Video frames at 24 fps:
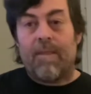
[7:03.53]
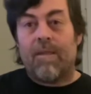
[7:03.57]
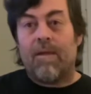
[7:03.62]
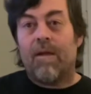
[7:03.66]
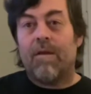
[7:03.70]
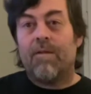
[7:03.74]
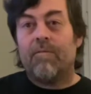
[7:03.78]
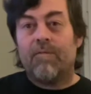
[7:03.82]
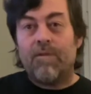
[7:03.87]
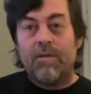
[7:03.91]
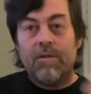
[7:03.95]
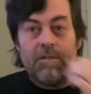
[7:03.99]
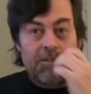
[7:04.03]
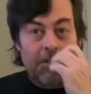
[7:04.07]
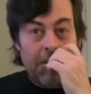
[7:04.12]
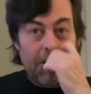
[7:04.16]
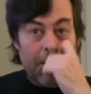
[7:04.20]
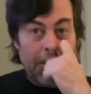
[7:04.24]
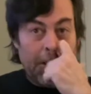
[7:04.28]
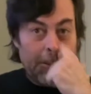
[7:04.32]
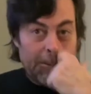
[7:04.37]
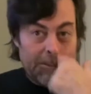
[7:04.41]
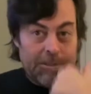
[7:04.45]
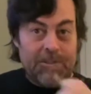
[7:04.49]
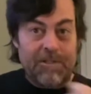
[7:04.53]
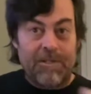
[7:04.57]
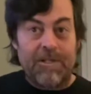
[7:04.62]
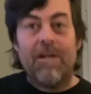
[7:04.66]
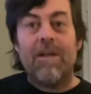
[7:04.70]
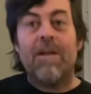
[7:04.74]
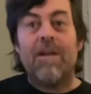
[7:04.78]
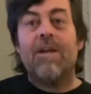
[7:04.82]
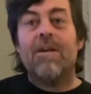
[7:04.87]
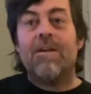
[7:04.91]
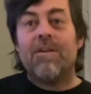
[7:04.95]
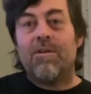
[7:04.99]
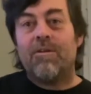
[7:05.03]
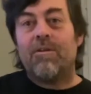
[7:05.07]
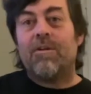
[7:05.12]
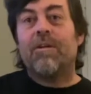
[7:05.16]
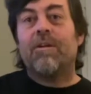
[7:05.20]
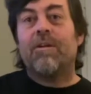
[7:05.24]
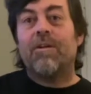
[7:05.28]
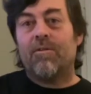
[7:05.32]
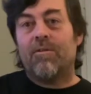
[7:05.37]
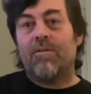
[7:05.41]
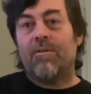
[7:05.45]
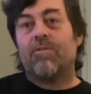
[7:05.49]
If you listen closely, you can
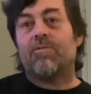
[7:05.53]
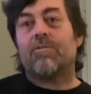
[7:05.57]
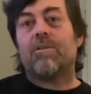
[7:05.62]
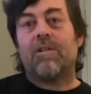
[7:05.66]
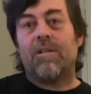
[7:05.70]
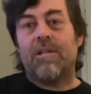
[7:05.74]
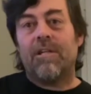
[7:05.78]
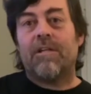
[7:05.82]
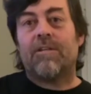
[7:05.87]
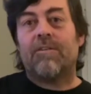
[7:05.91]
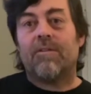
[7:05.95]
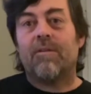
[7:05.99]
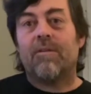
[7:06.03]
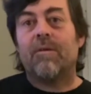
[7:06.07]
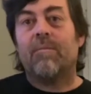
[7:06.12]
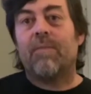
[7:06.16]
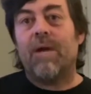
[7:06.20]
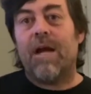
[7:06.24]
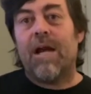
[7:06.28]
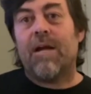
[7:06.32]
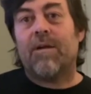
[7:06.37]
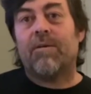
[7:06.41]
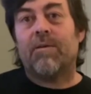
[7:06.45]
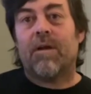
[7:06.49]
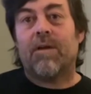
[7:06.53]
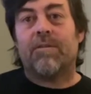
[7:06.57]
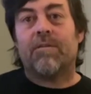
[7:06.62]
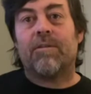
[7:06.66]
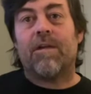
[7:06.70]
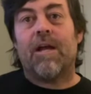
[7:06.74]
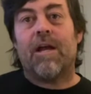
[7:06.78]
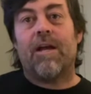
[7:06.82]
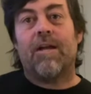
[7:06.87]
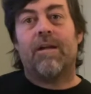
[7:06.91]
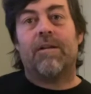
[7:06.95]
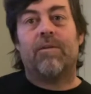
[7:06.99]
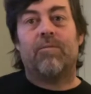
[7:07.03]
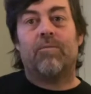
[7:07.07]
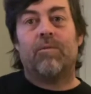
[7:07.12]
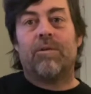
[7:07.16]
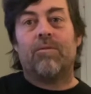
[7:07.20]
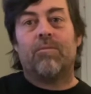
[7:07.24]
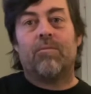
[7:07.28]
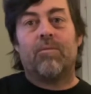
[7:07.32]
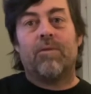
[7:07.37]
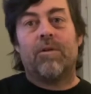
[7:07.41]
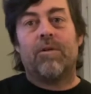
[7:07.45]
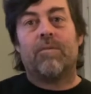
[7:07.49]
hear those clicks in the background tying in with the
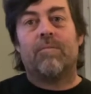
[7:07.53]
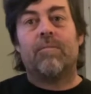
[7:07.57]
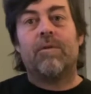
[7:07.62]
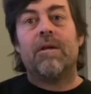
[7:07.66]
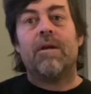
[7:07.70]
rhythm,